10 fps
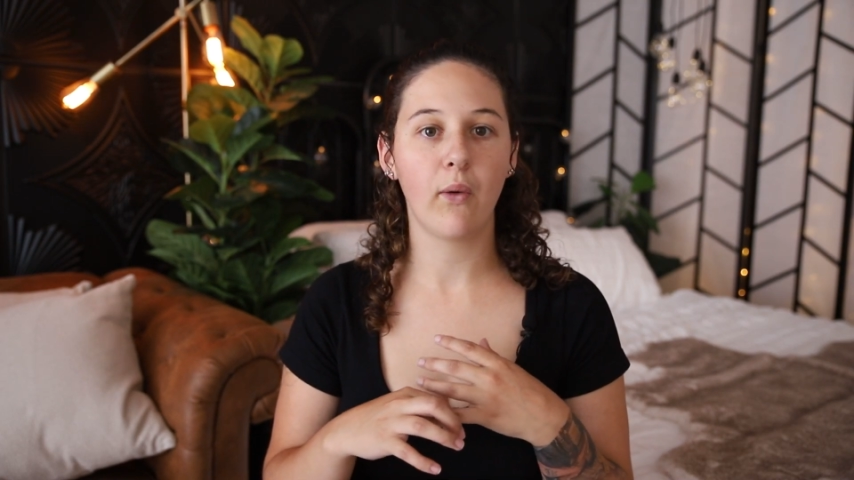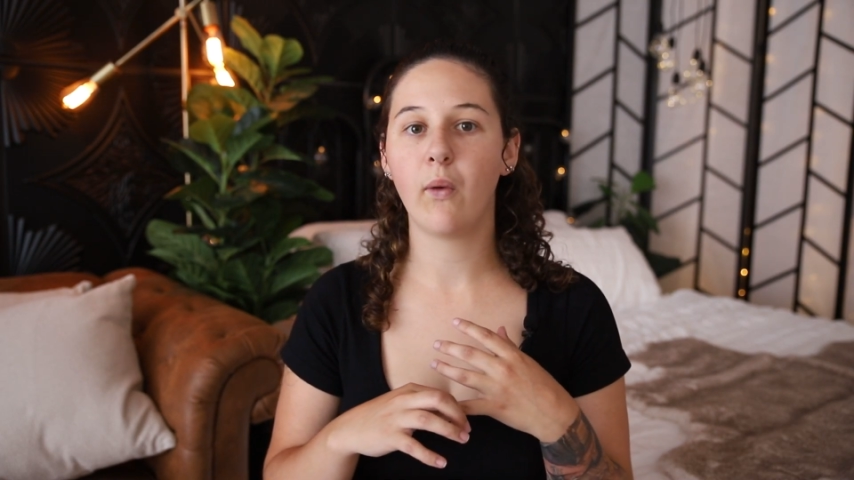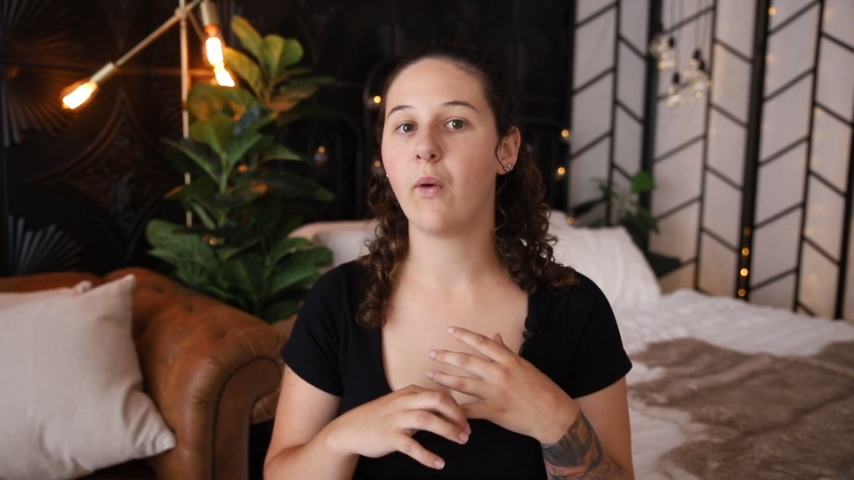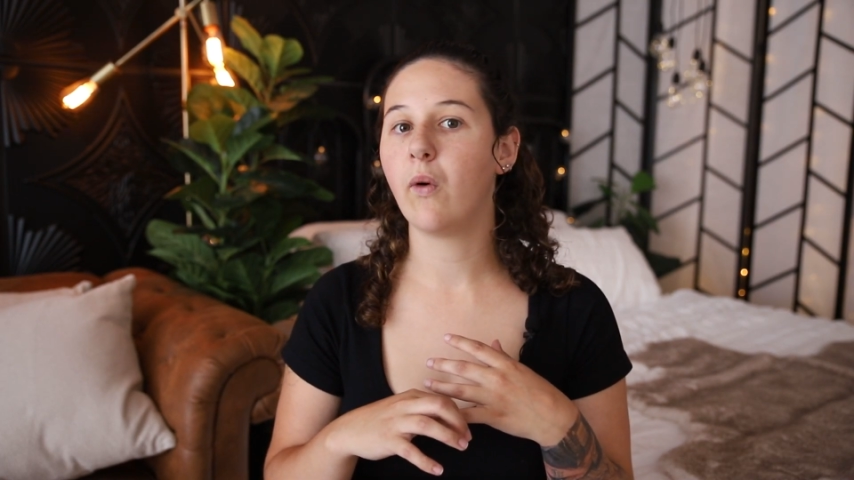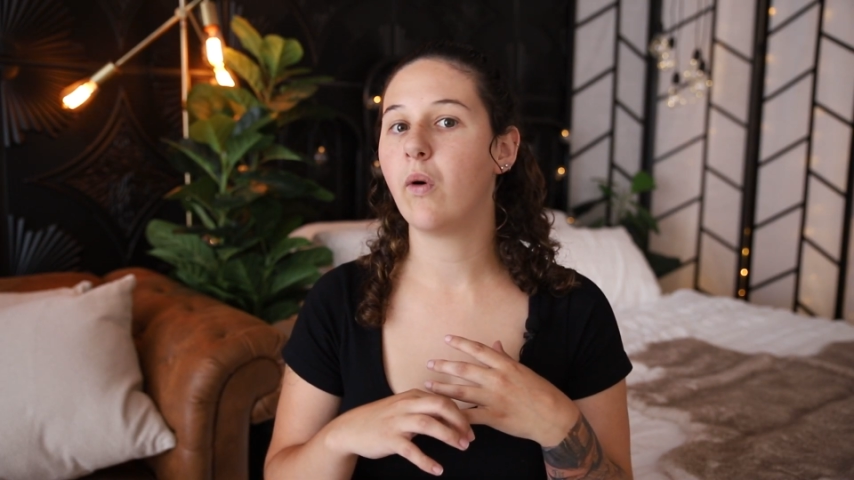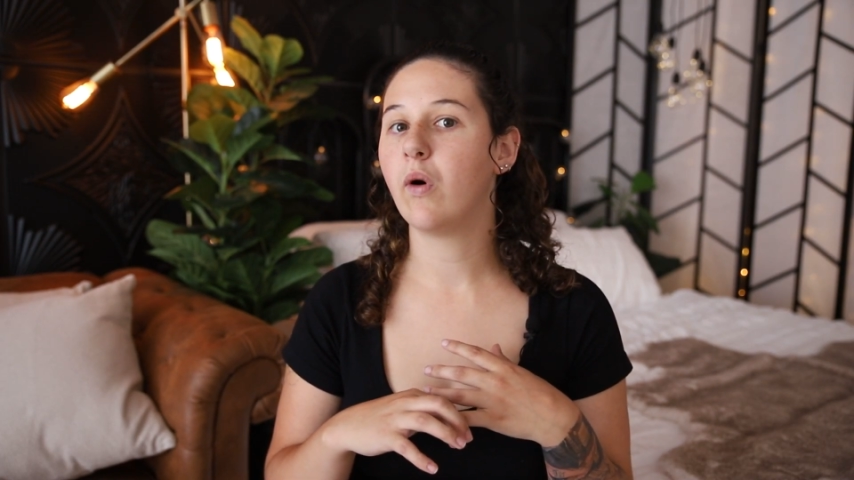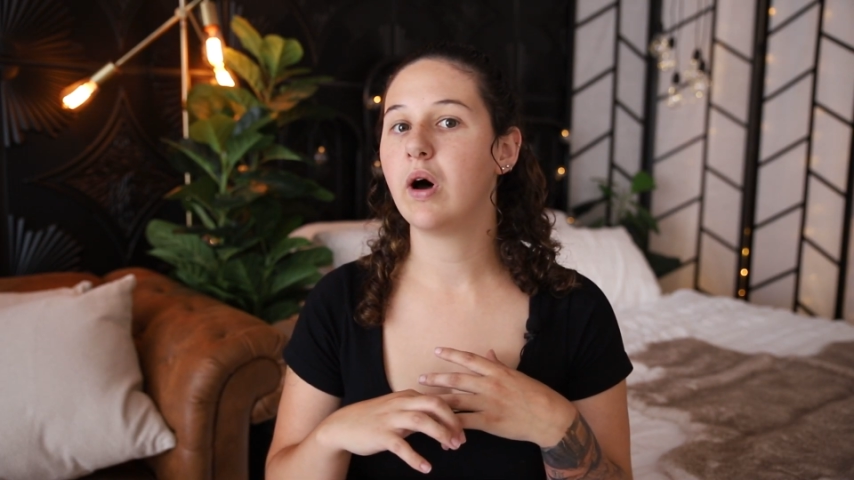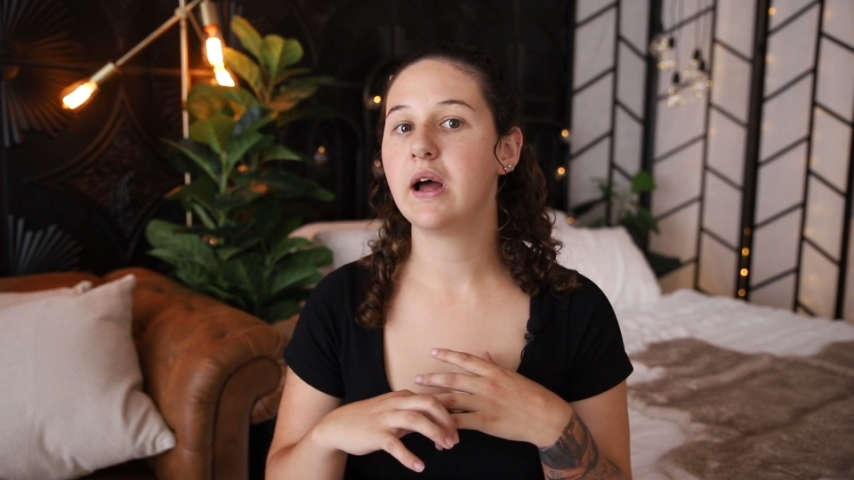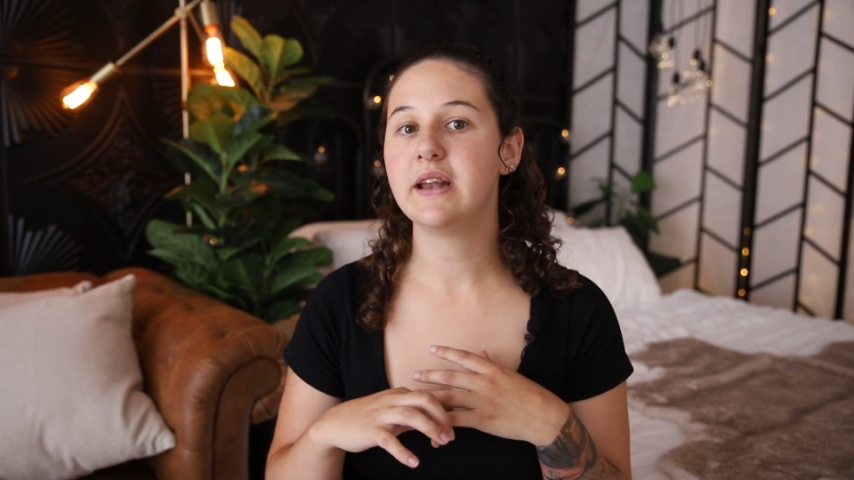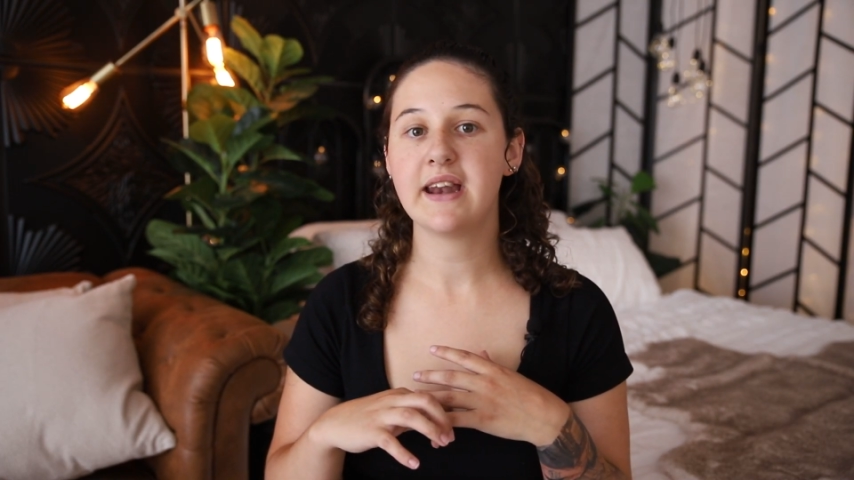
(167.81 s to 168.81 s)

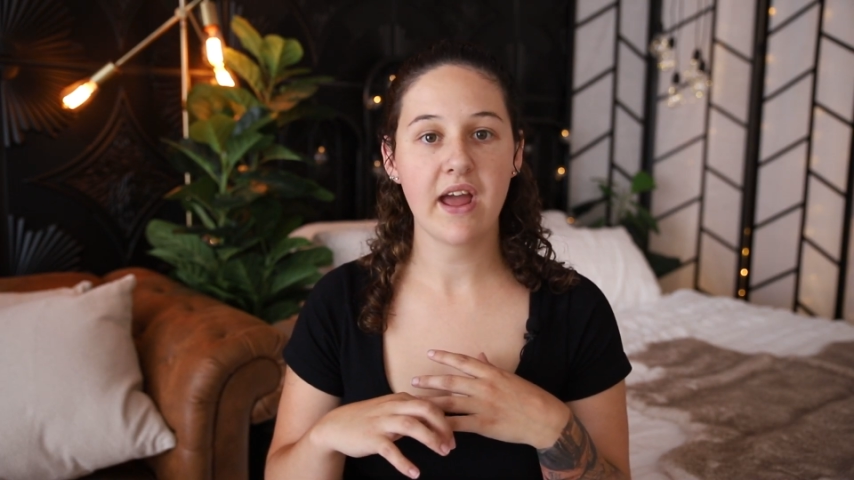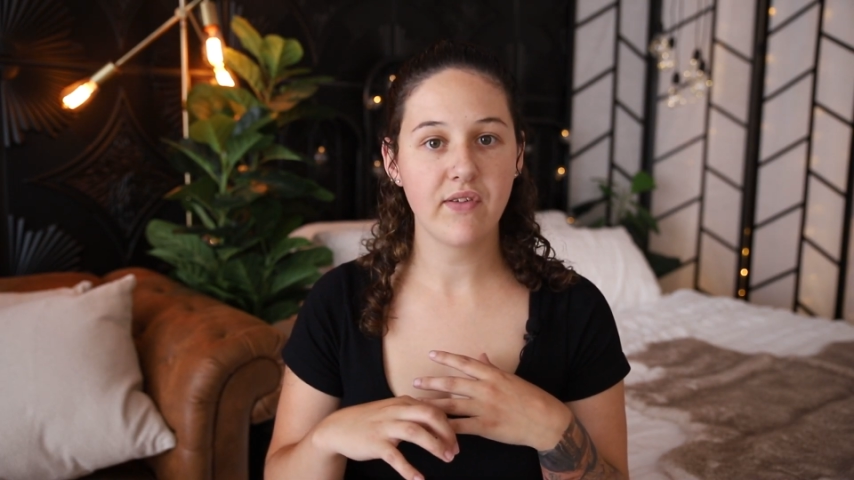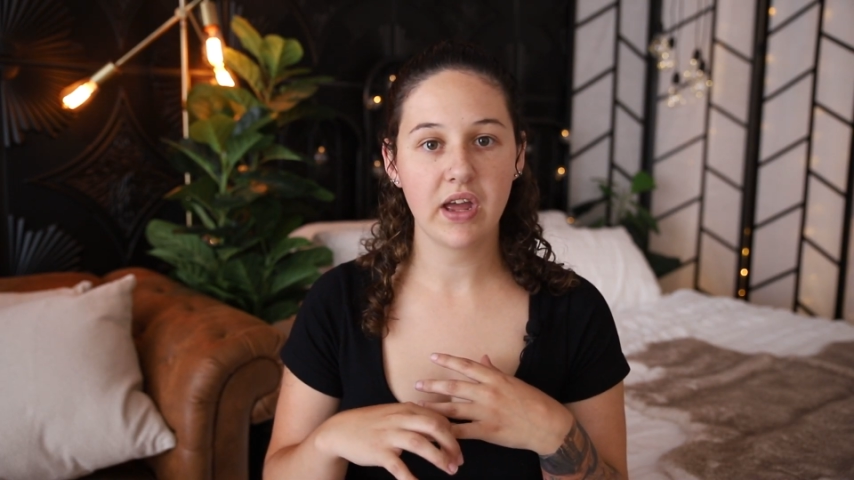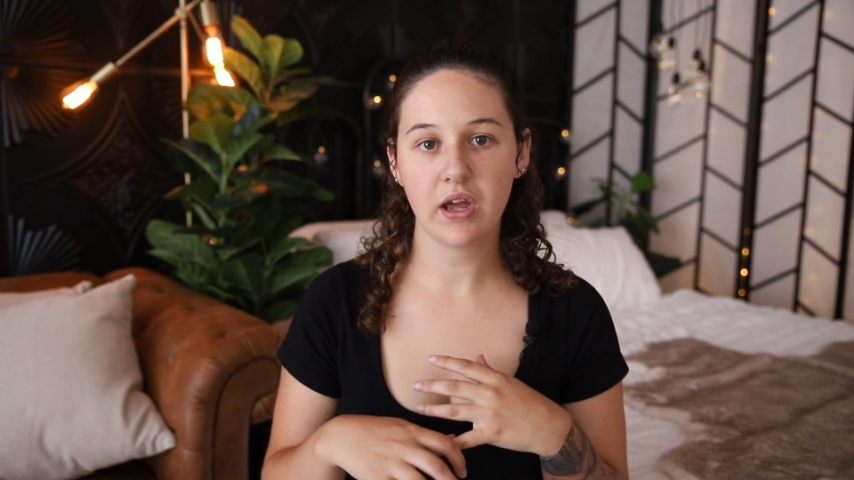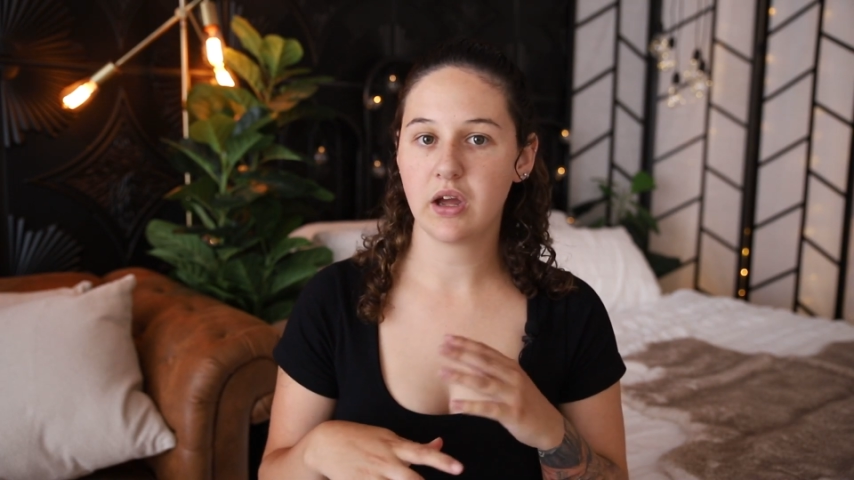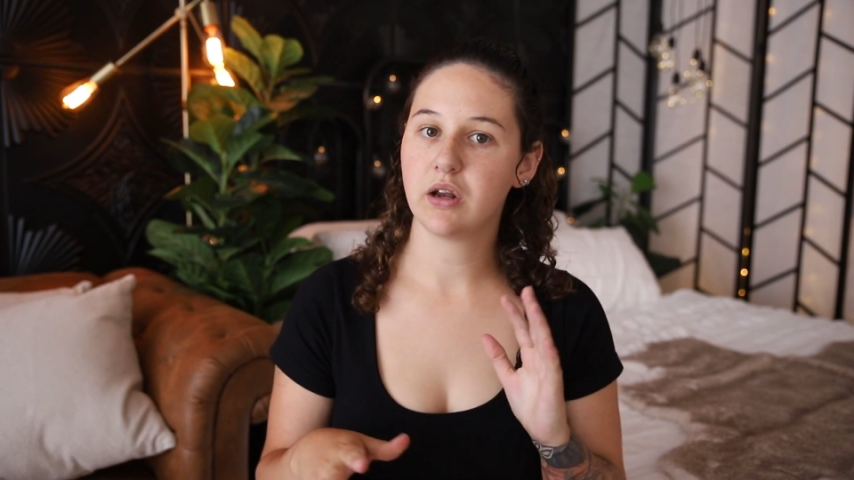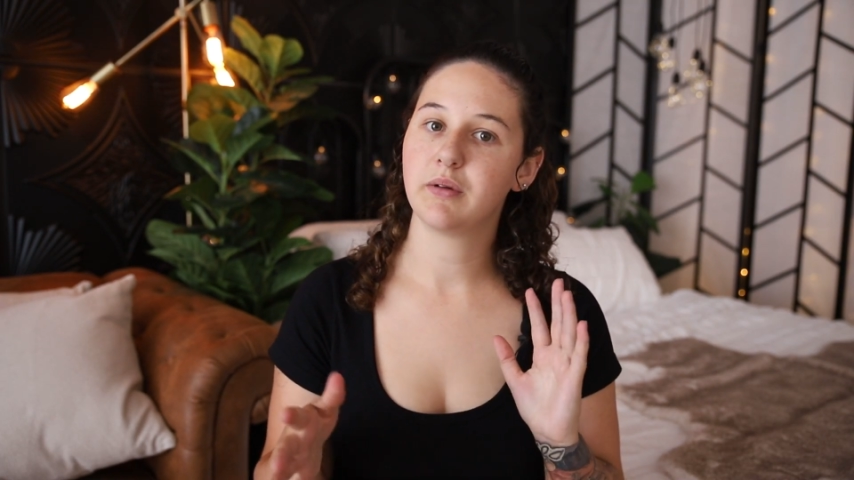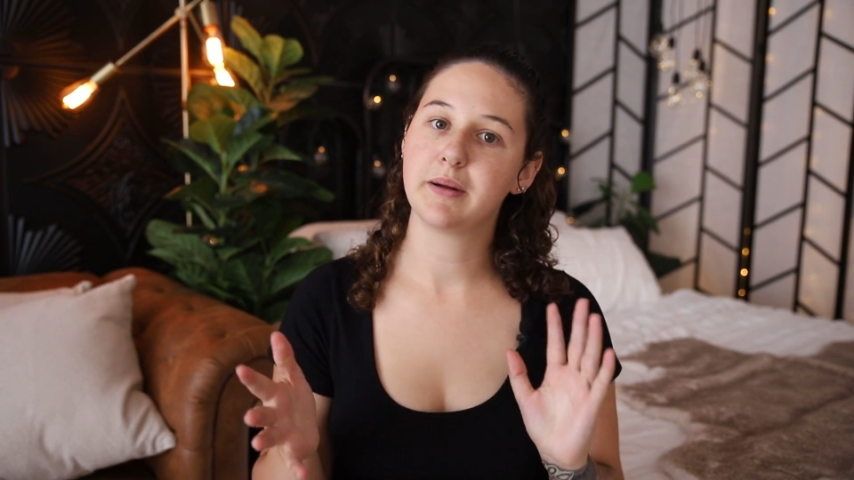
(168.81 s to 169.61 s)
or navy.